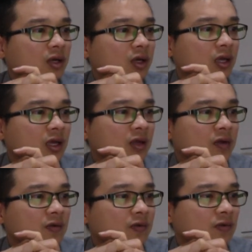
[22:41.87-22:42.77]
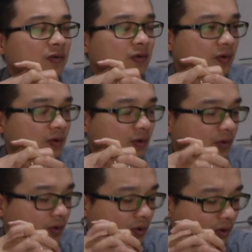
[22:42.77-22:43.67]
If
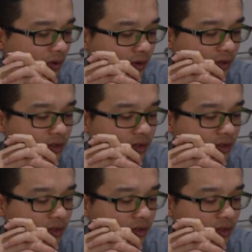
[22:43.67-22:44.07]
the